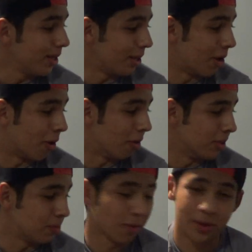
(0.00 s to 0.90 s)
You know,
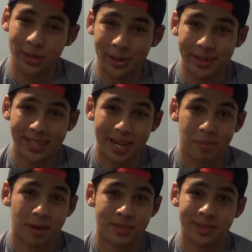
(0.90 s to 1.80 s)
it's probably good that
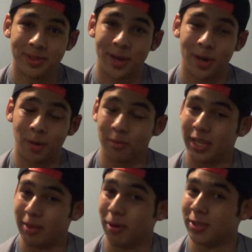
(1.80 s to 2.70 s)
popped up so I don't
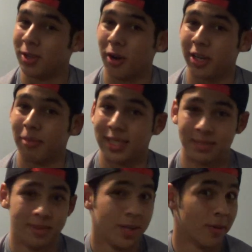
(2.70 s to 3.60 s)
keep on talking because
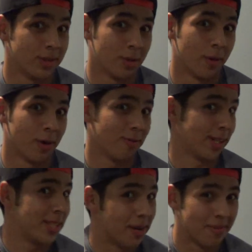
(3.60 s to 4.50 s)
the video was going on for
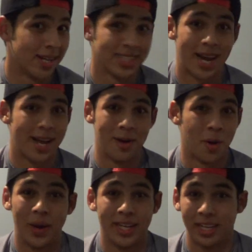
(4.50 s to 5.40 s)
like 10 minutes and I had
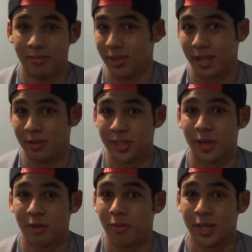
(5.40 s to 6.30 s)
no idea. I feel like I was just
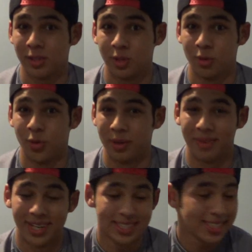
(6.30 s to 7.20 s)
talking for like 2 or 3
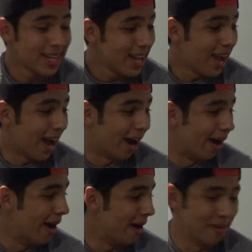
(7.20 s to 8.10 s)
minutes.
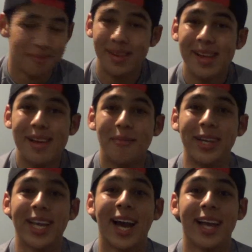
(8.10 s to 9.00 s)

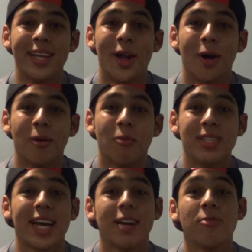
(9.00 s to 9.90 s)
But yeah, you know,
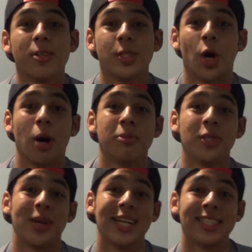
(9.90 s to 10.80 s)
when Titanfall
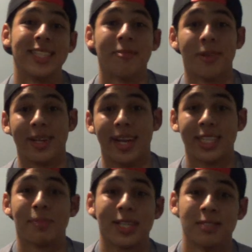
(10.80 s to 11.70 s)
drops, you guys can definitely
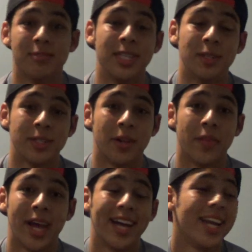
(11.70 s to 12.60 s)
expect some videos
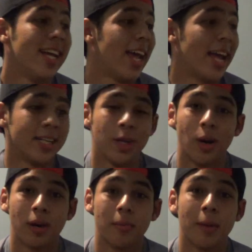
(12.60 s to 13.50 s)
on that. And you
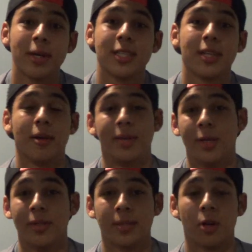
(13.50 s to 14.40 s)
know, I'm actually going to be
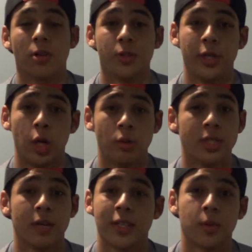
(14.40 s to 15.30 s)
doing some Call of Duty
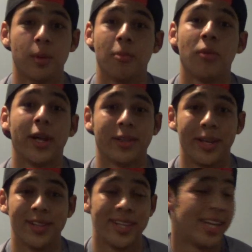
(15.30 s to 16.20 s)
Ghost stuff. That's what I've been playing
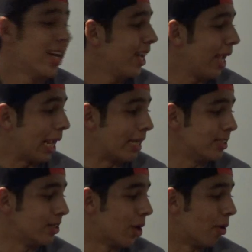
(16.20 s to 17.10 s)
lately.
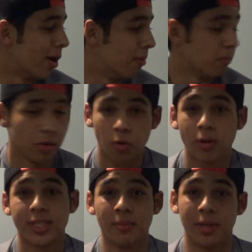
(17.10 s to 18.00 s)
And you know, of
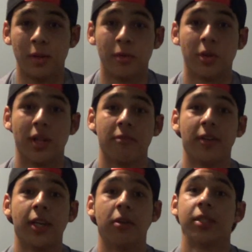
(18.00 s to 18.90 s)
course I'll be doing real life
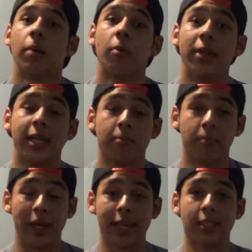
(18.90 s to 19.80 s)
videos. I'm going to be
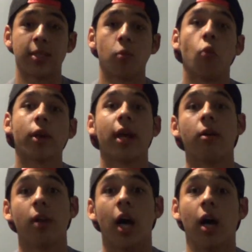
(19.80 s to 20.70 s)
making some
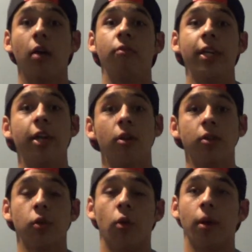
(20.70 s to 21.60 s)
workout
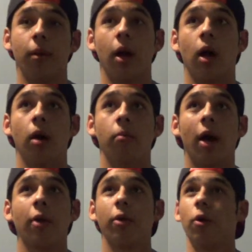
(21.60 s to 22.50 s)
videos, or
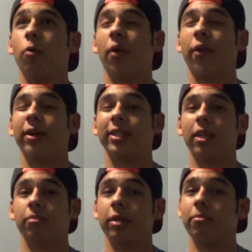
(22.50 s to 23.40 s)
I don't know whether it's
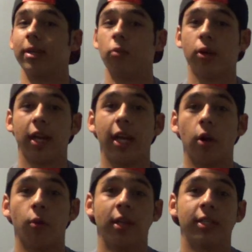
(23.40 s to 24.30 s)
going to be me working
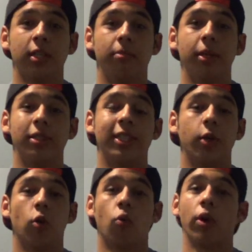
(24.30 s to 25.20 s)
out or whether it's going to be
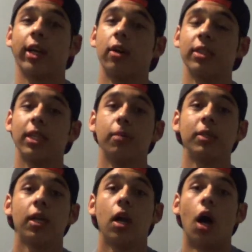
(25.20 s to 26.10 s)
general workout
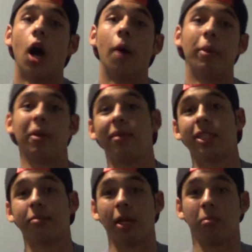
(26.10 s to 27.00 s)
tips, and maybe
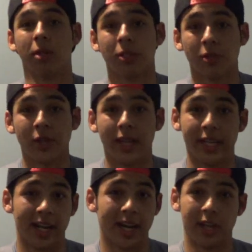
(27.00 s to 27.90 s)
some like muscle
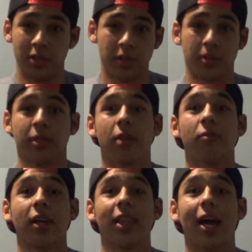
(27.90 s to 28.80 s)
training guides or some
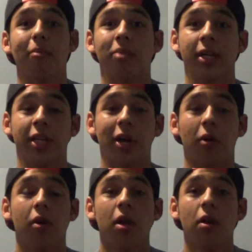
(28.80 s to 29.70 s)
stuff like that. But you
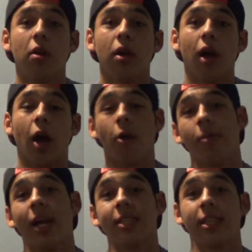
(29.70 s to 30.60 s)
know, I hope
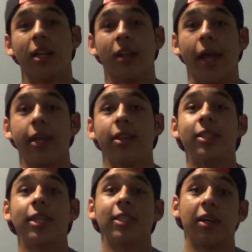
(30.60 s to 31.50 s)
you guys are going to like the
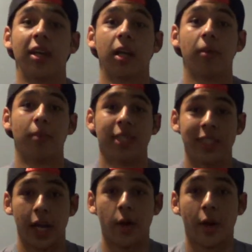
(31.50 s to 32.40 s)
changes that are going to come to my
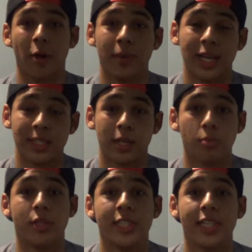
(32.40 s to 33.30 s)
channel, and I hope you guys are going
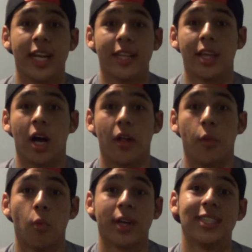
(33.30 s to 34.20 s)
to appreciate
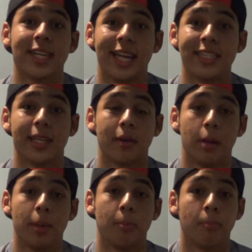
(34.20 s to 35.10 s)
the work and dedication that I'm
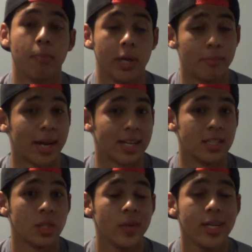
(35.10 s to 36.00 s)
going to be putting back
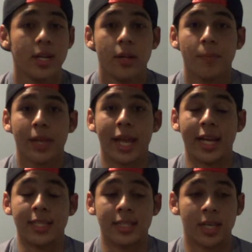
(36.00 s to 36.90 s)
into it.
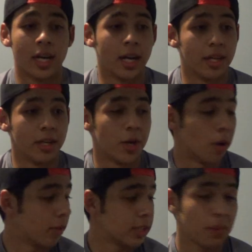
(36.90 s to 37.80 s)
And you
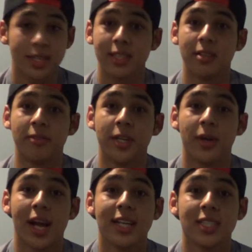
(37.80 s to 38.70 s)
know, that's practically the
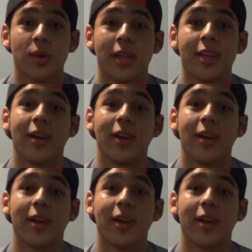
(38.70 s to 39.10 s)
video, guys. So I thank